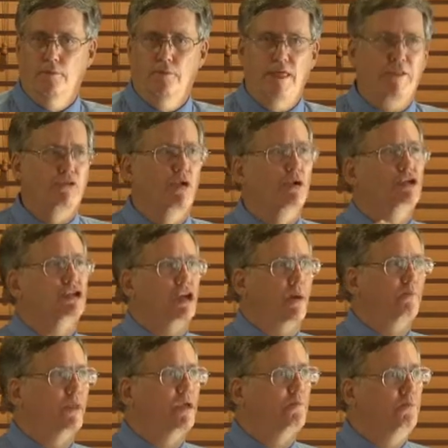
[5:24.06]
that there is
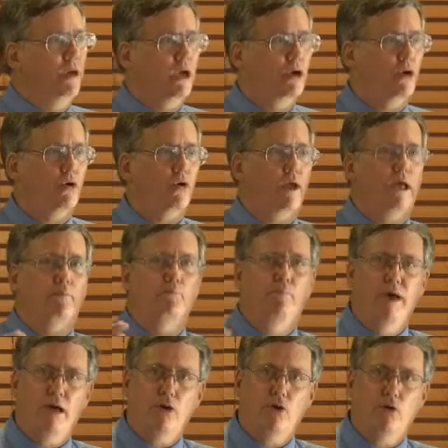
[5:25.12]
something bigger and
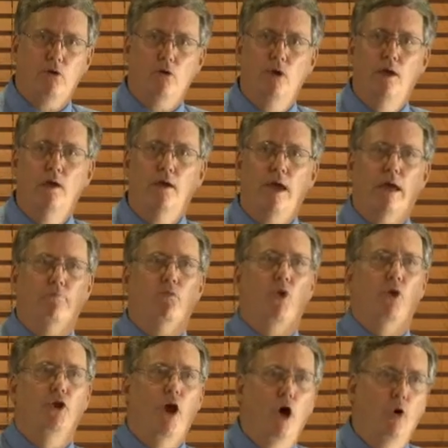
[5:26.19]
better and
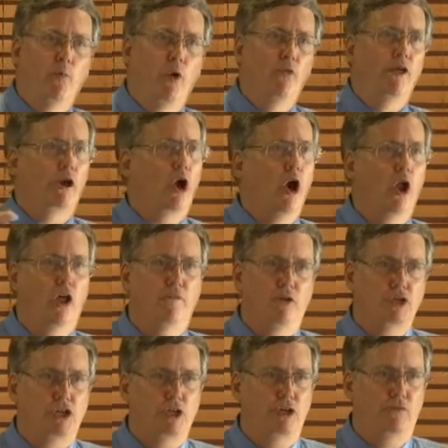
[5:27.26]
more noble than all of
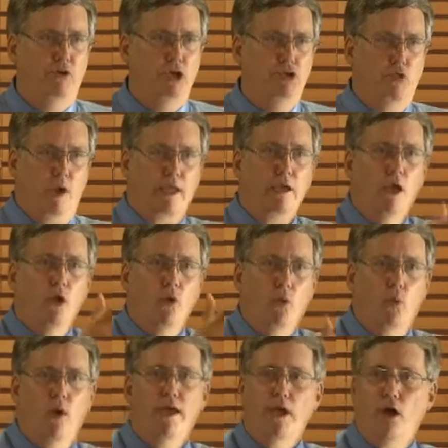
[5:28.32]
us individually.
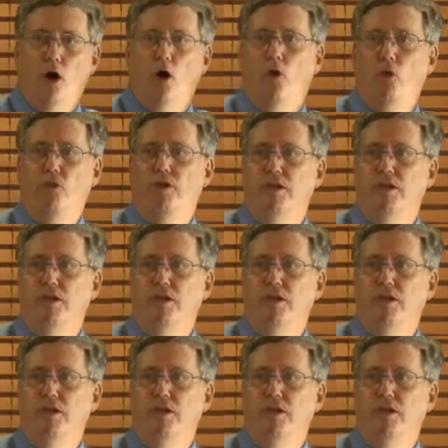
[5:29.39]
We hold